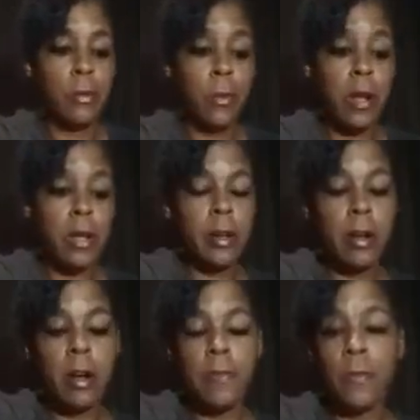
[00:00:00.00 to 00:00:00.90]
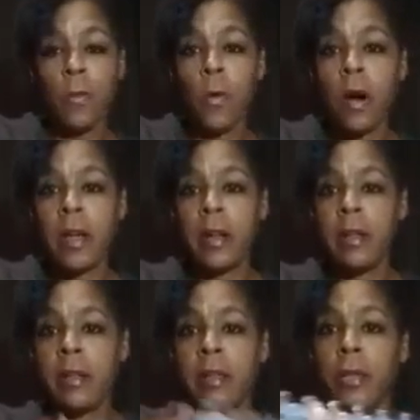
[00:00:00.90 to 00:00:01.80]
run off
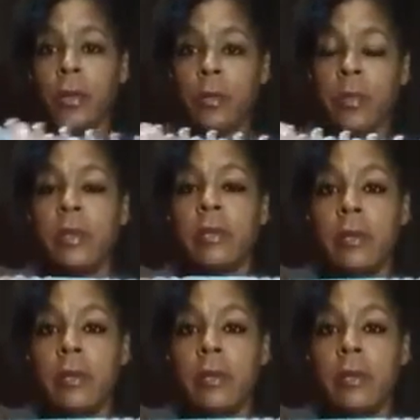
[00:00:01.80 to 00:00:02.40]
one loom.